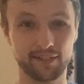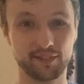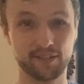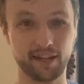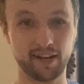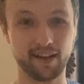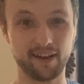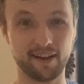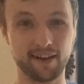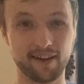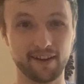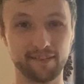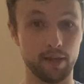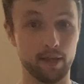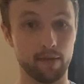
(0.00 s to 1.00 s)

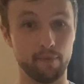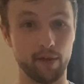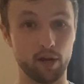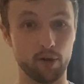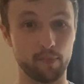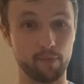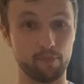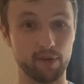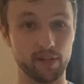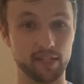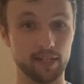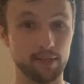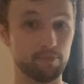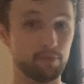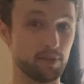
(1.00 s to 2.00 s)
Ta-da! It may not be
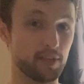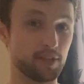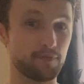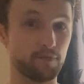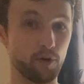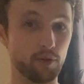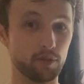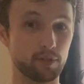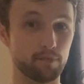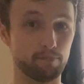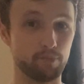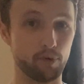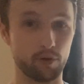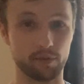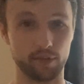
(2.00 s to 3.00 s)
pretty, but this foil can
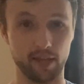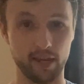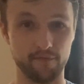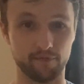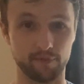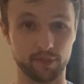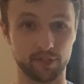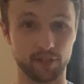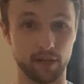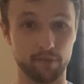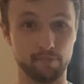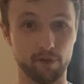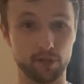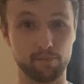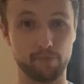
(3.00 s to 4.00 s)
block the heat from the sun
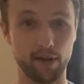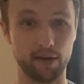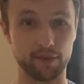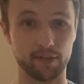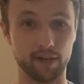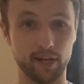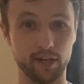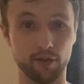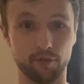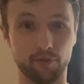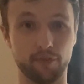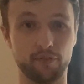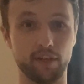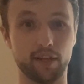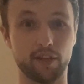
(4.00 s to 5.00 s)
much better than any old
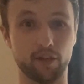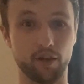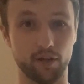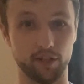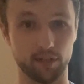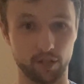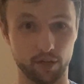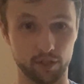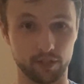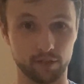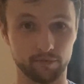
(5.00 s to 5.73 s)
thick curtain could,